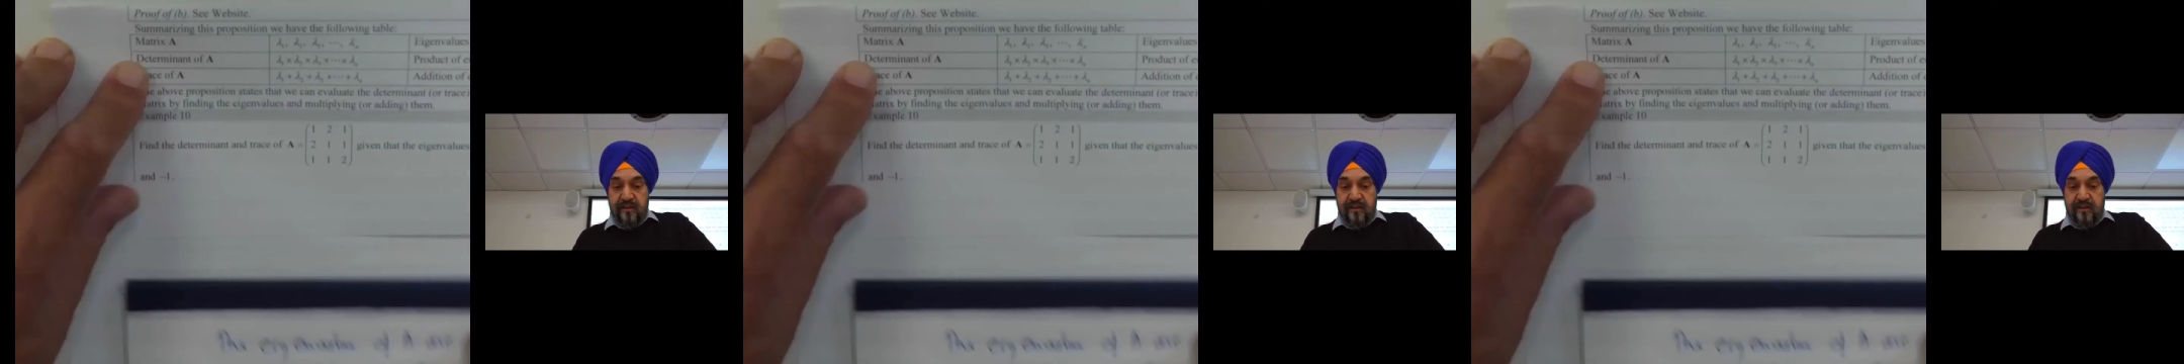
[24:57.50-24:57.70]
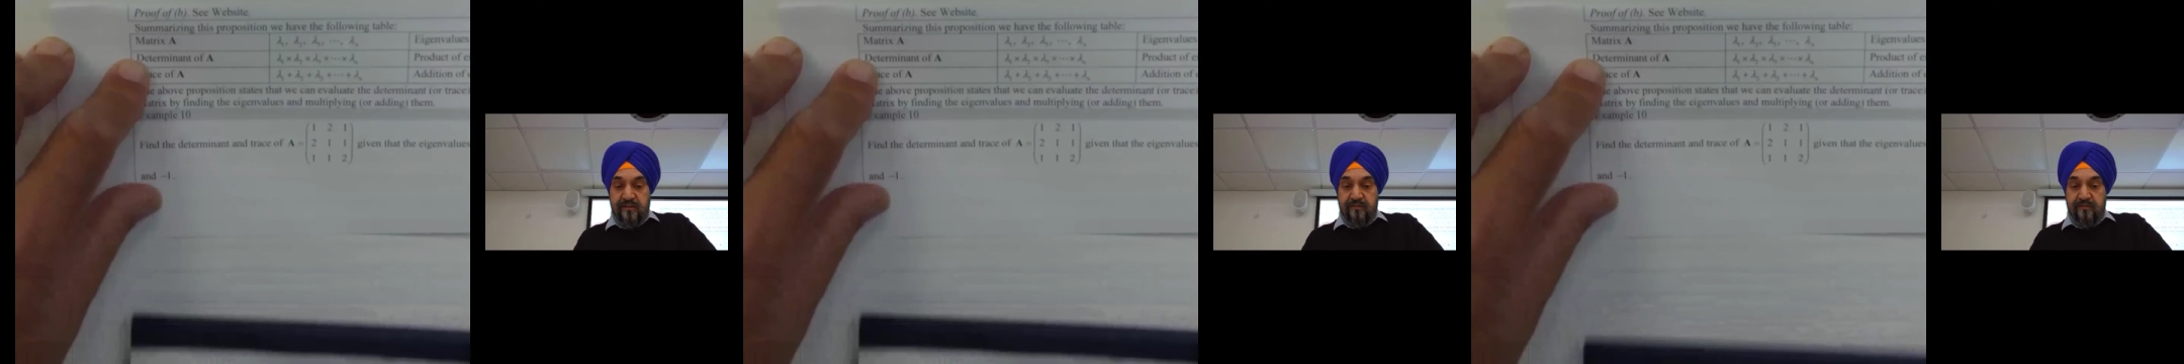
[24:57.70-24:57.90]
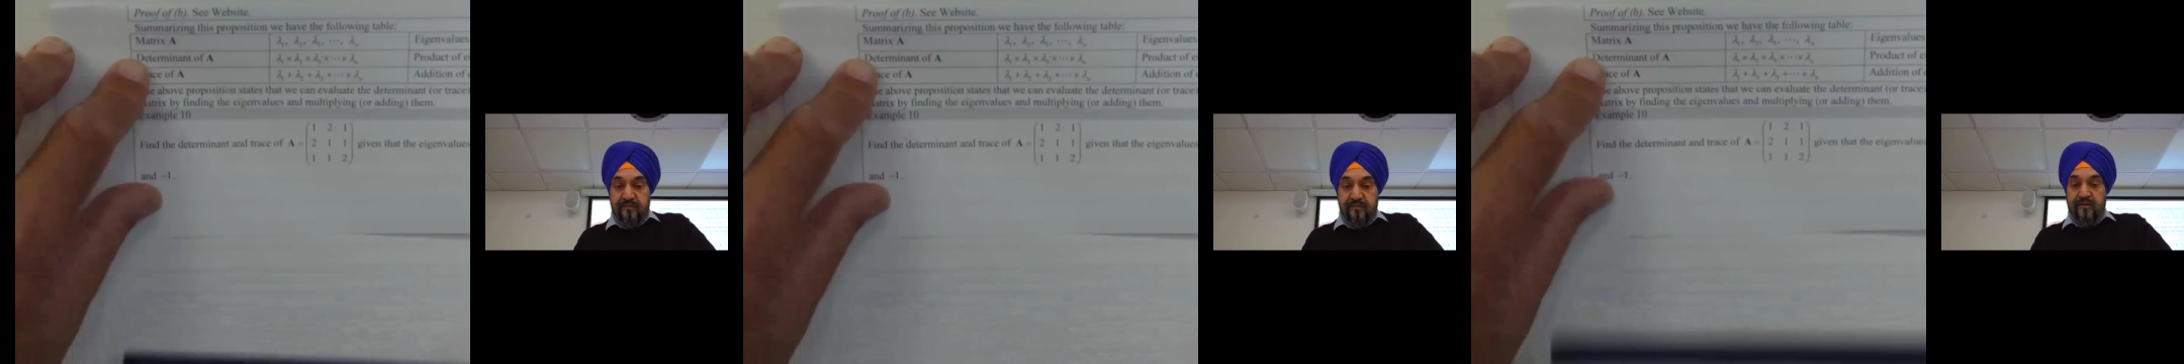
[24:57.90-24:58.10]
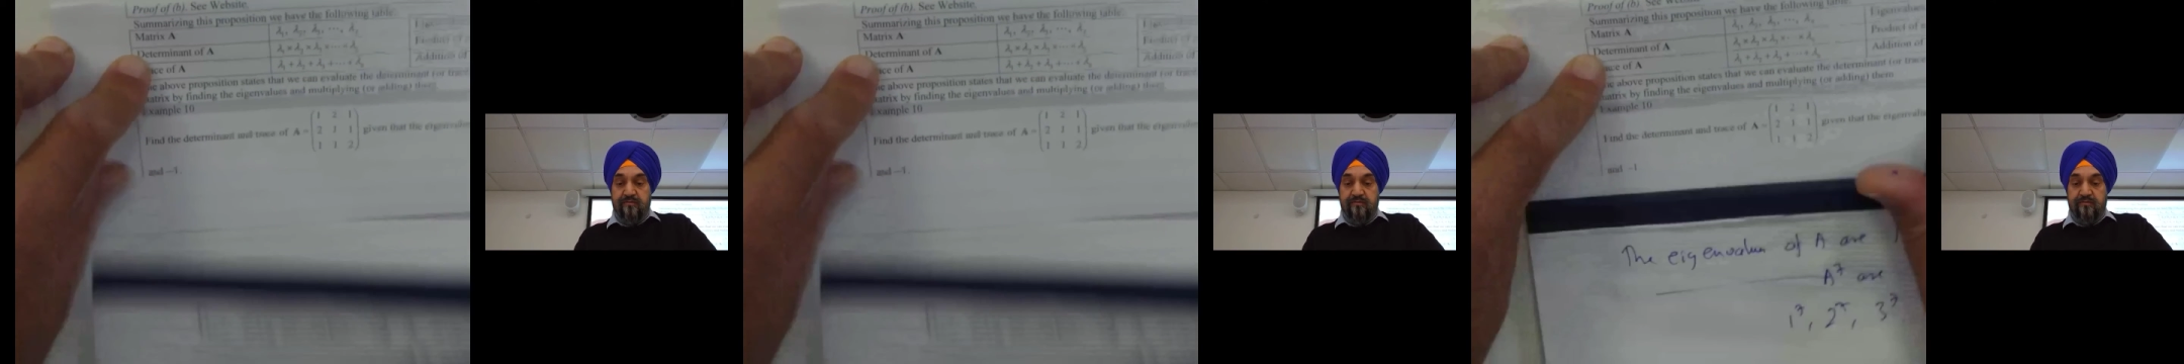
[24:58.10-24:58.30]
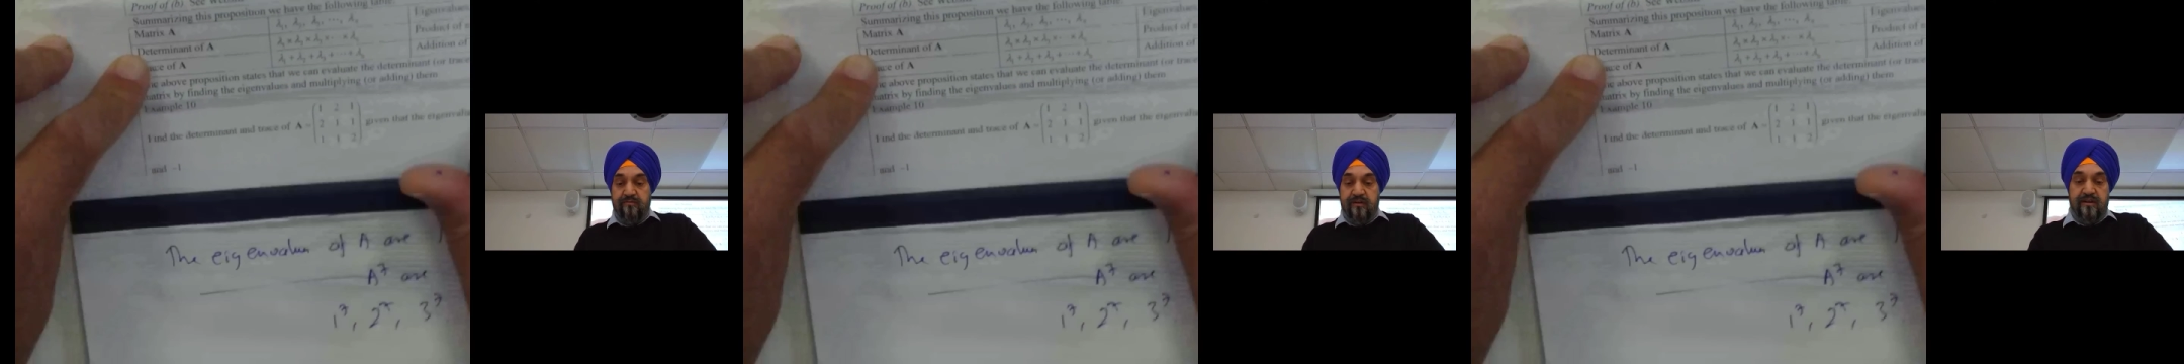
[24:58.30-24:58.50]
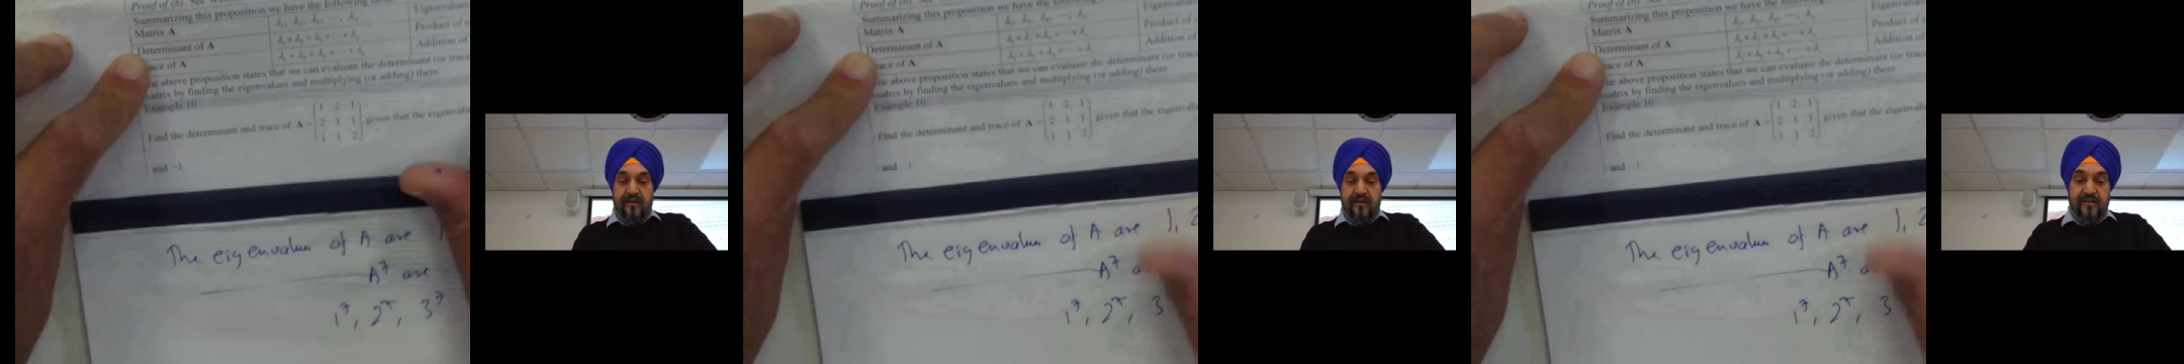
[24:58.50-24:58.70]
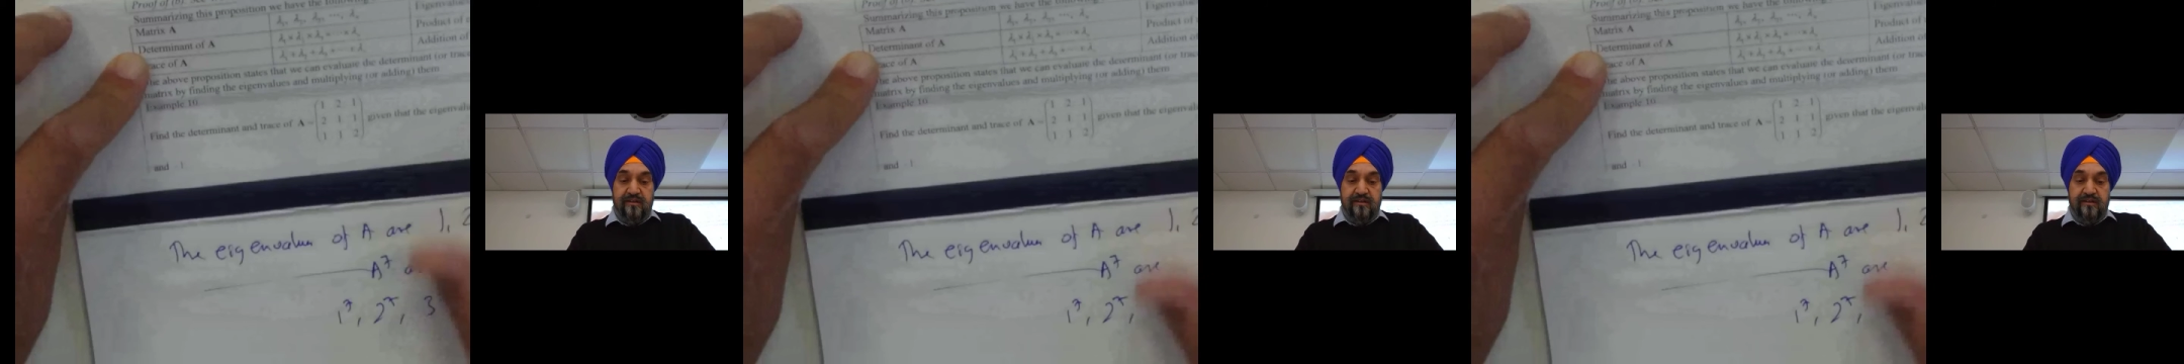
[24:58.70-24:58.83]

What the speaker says: let's have a look. Find,